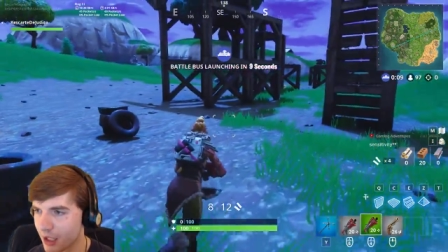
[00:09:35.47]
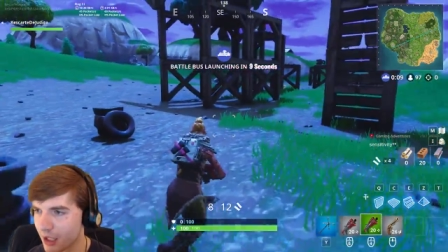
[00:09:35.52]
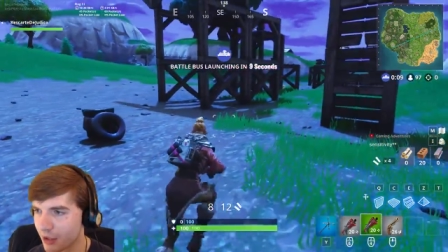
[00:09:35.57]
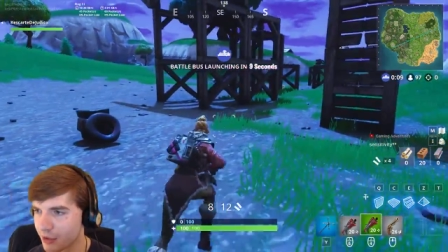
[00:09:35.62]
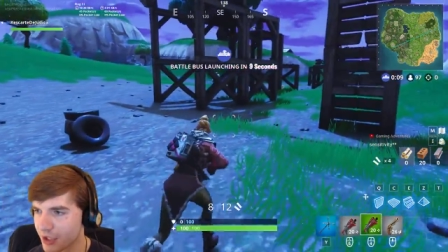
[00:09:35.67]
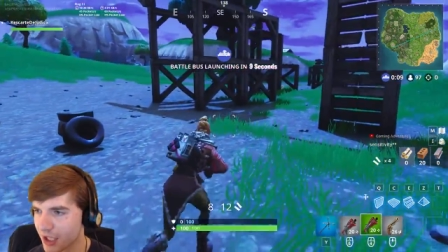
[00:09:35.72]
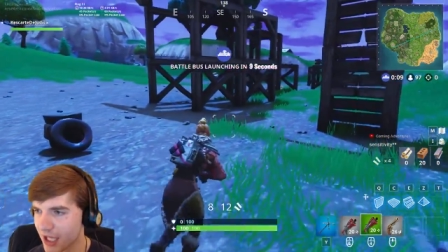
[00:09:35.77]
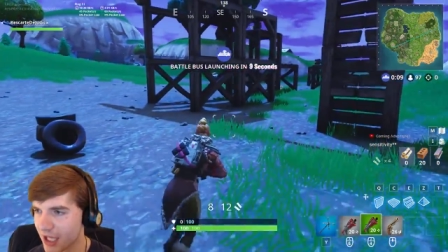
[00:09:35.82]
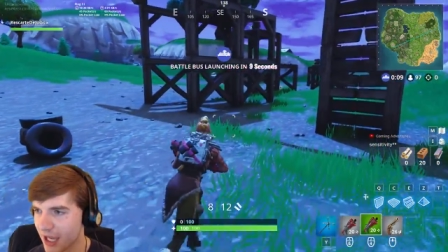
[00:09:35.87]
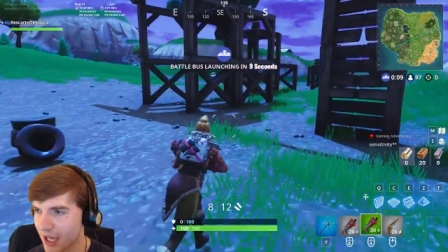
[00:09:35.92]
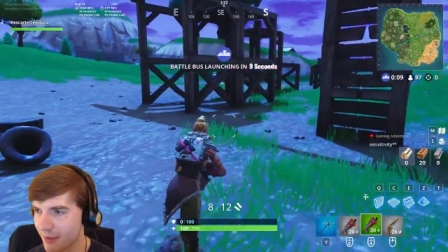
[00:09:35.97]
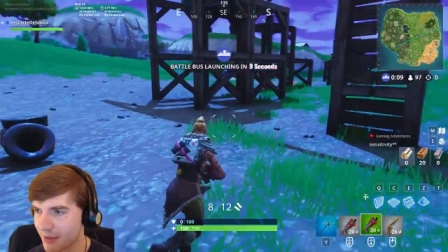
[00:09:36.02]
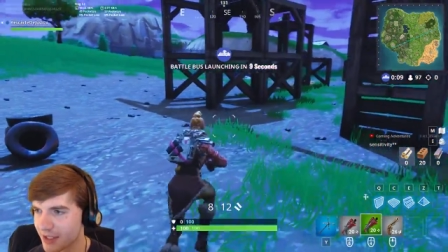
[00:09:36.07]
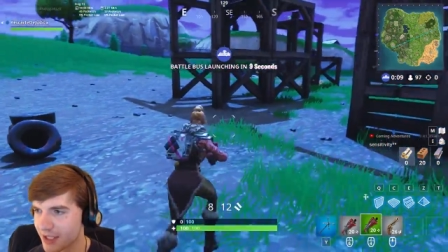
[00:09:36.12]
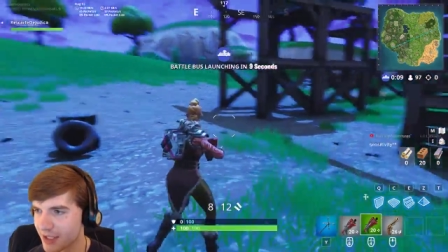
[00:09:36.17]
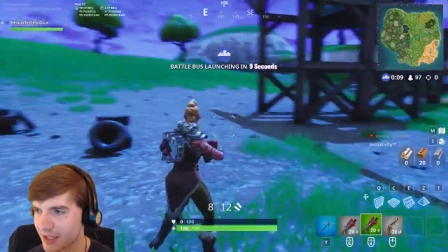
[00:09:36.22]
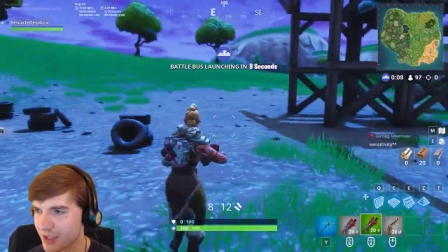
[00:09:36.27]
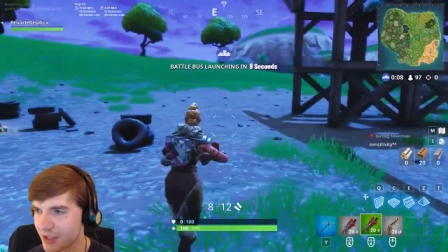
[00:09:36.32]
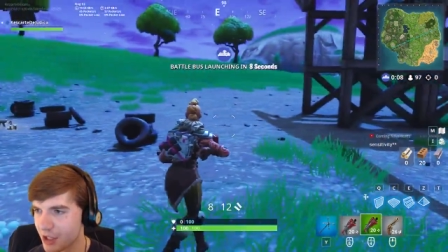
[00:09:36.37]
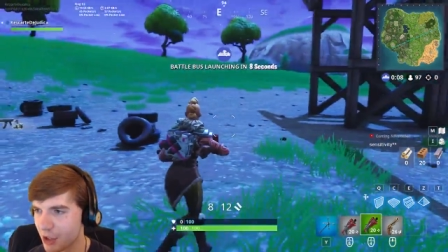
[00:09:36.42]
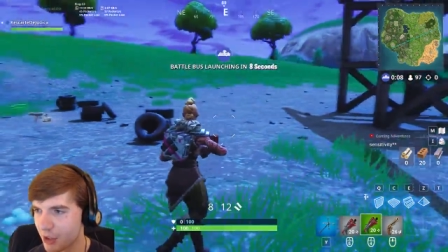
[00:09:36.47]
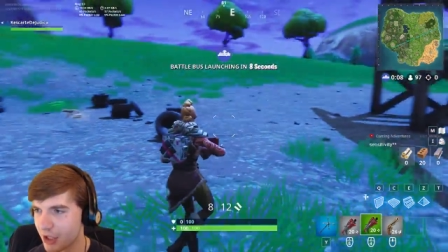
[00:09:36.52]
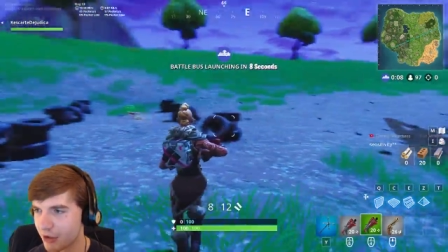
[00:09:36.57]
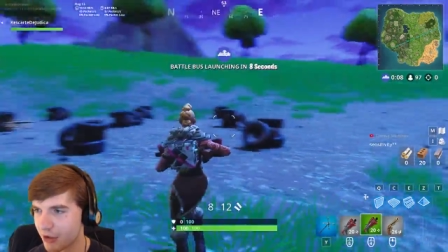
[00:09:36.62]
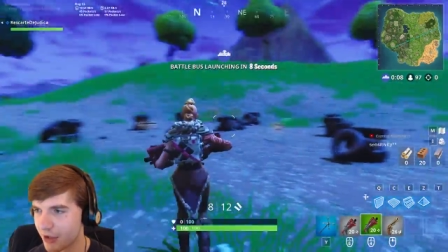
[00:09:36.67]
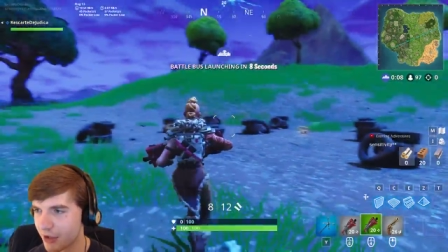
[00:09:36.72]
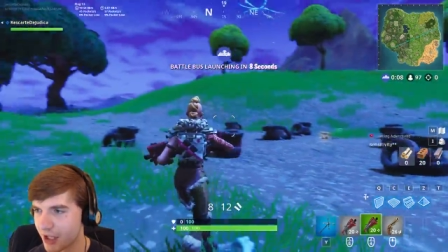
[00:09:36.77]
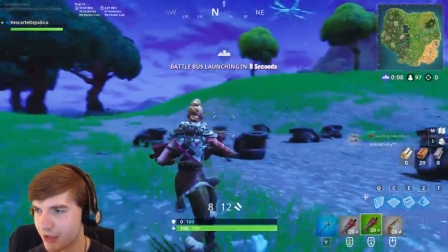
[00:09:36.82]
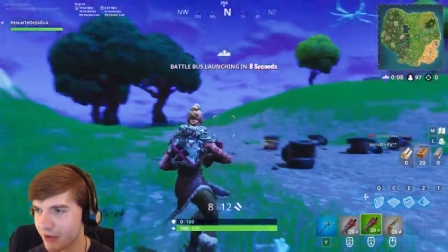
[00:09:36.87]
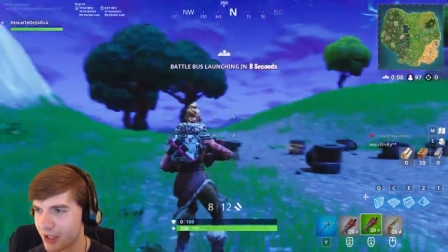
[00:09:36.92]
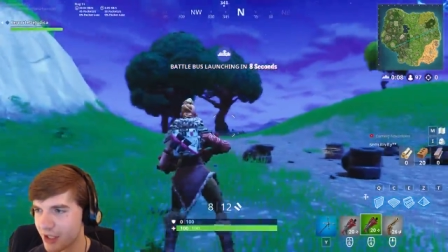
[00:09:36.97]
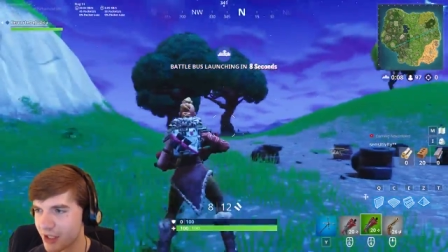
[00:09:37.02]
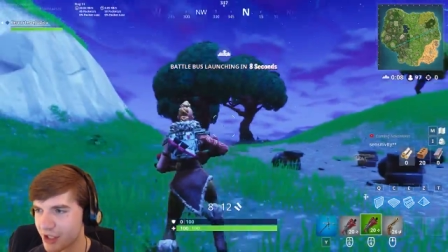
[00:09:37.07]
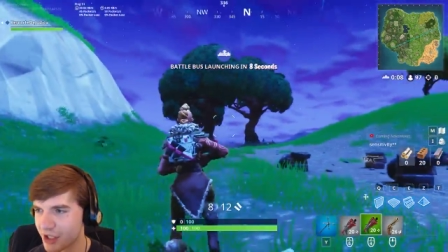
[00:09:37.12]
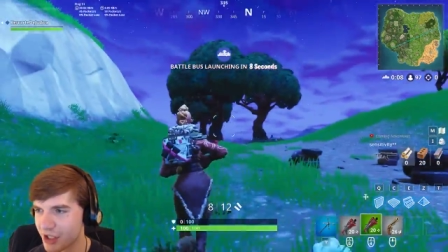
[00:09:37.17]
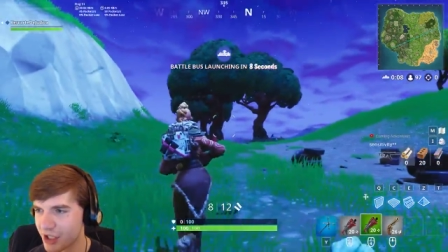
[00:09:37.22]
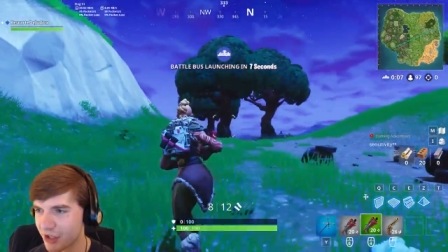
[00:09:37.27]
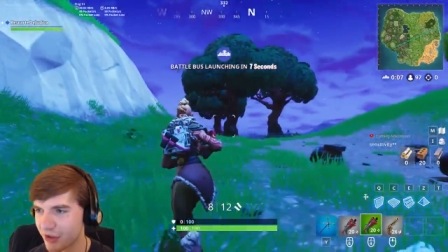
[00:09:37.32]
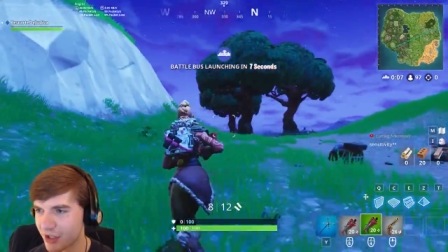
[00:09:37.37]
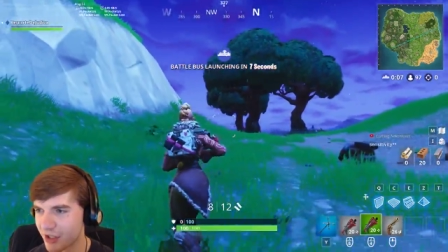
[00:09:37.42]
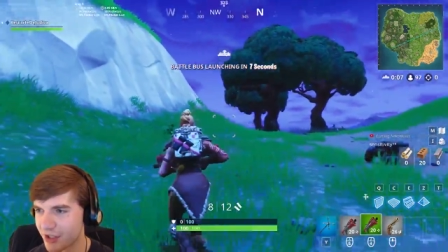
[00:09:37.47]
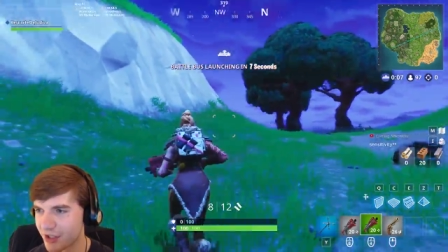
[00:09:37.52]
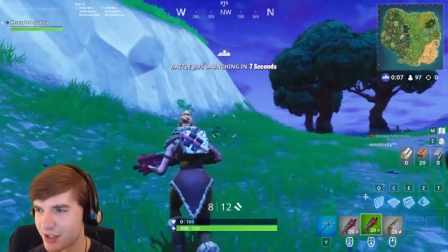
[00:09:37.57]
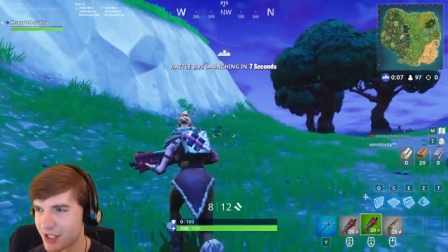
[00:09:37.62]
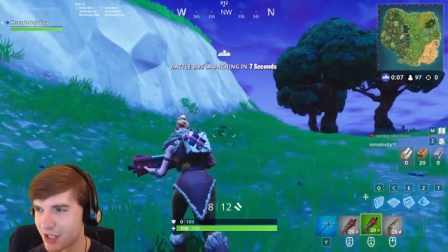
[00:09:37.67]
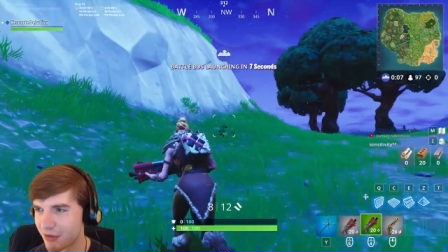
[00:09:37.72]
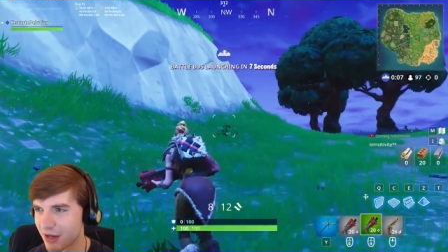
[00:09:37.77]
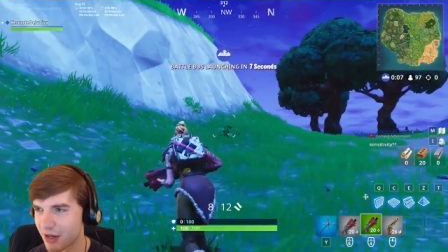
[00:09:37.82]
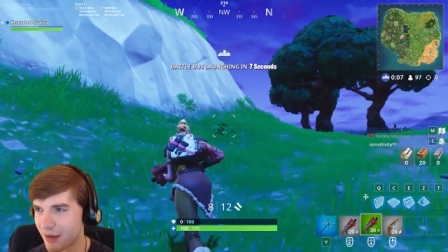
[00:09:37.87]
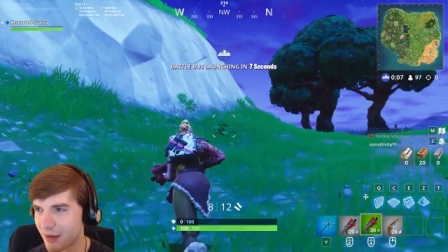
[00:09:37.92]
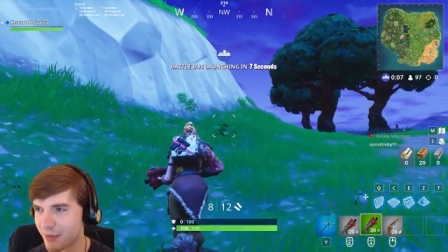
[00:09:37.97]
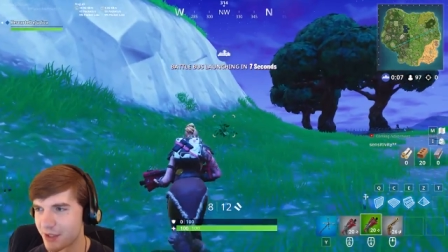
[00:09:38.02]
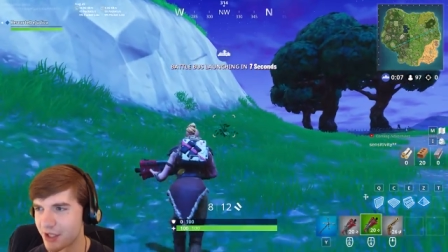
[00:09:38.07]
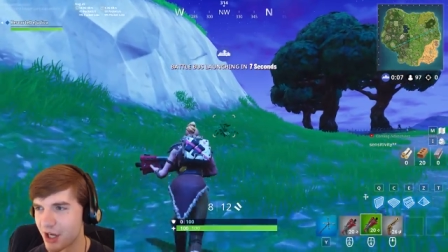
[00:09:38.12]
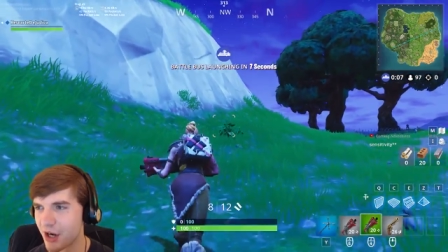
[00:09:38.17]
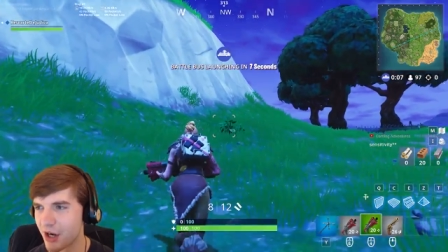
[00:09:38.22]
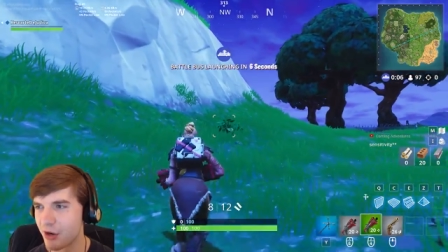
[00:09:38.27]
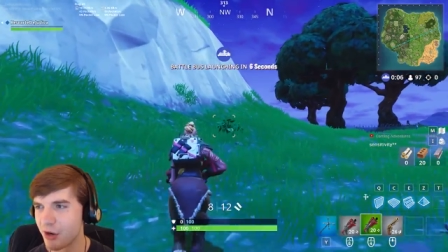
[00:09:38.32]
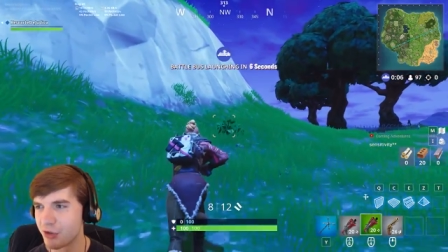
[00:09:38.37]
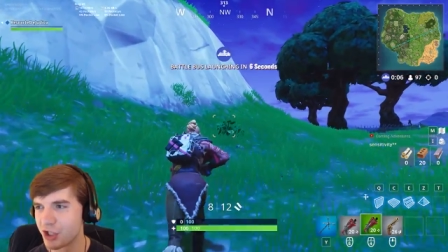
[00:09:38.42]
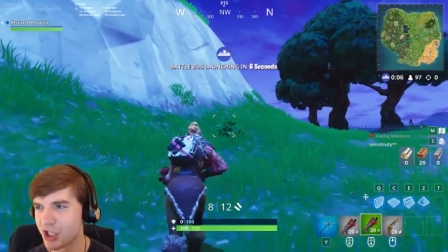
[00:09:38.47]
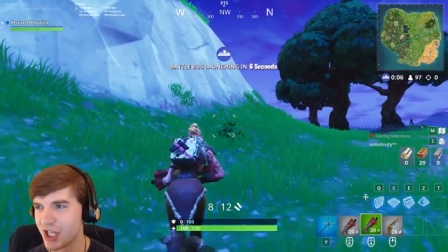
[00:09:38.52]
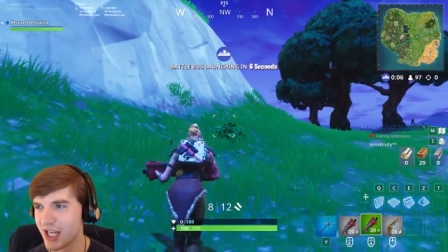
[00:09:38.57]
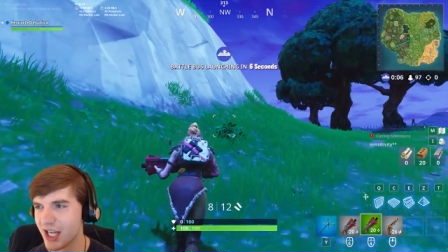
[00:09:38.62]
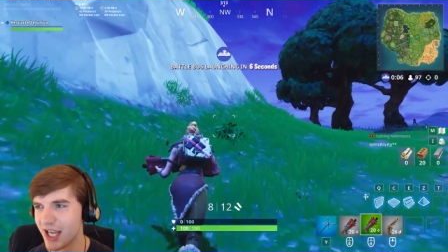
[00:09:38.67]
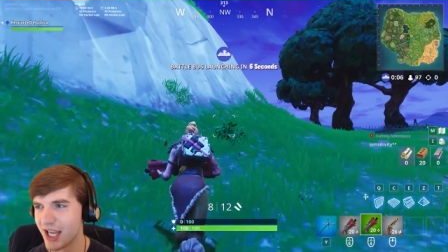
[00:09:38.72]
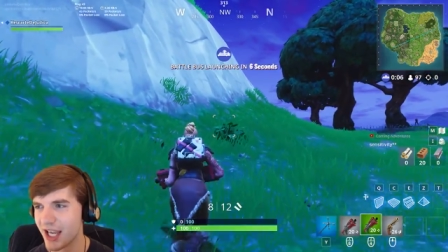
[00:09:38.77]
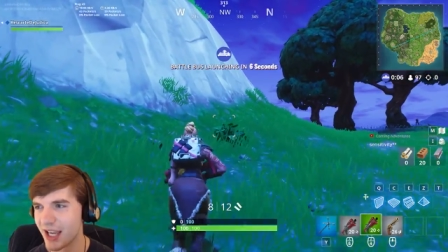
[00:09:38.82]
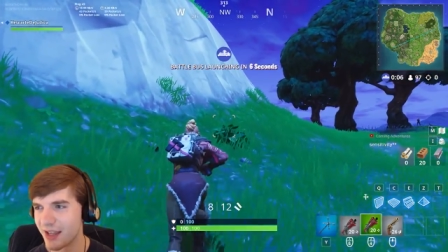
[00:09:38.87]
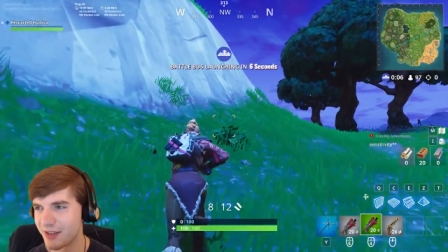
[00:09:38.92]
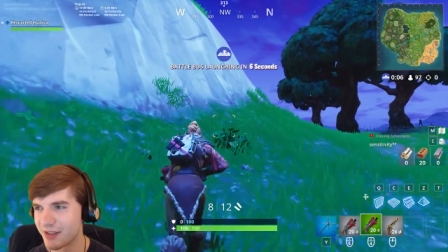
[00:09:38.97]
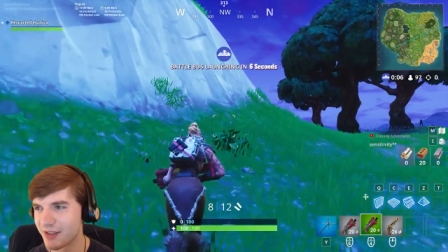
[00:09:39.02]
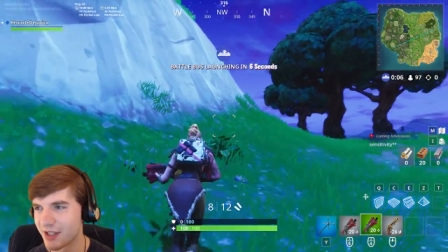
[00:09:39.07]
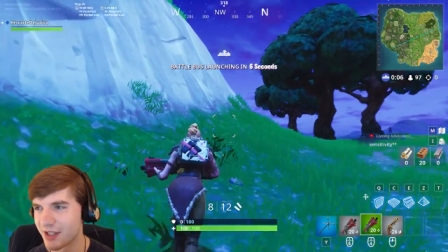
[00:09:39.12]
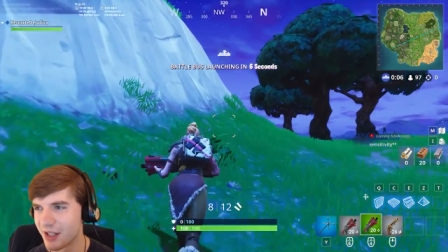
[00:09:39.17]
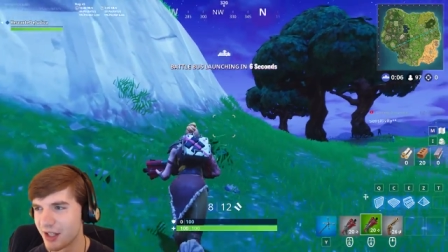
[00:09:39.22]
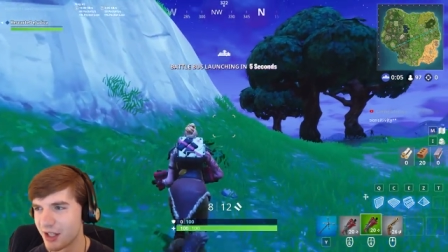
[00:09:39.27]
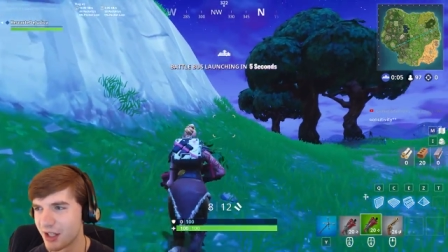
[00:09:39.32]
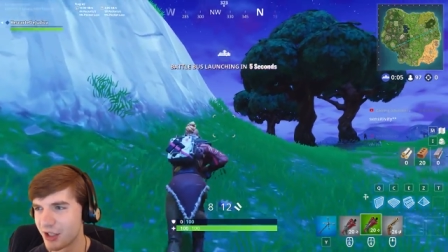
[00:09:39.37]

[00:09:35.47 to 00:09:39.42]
Wilson Gaming says, no, Hillary Clinton is chilling in Cedar Rapids. Oh, she is.